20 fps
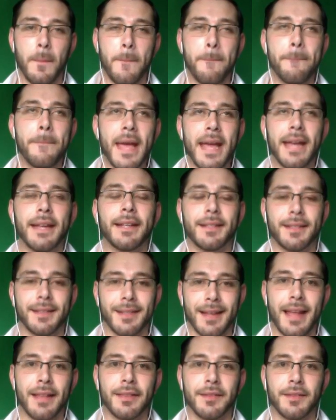makes
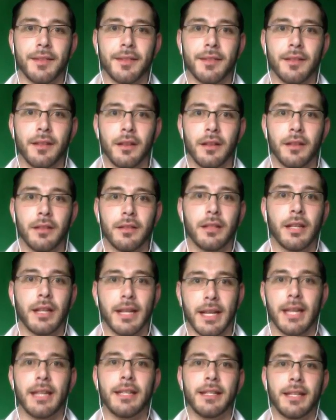sense to
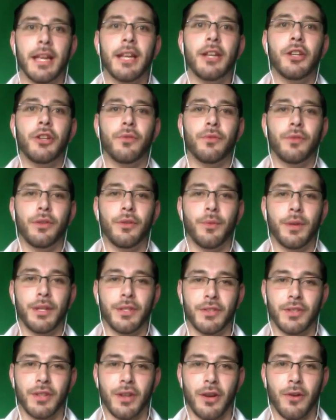continue doing
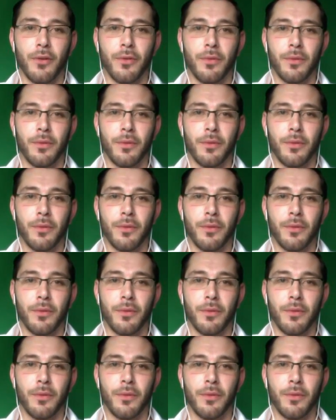so.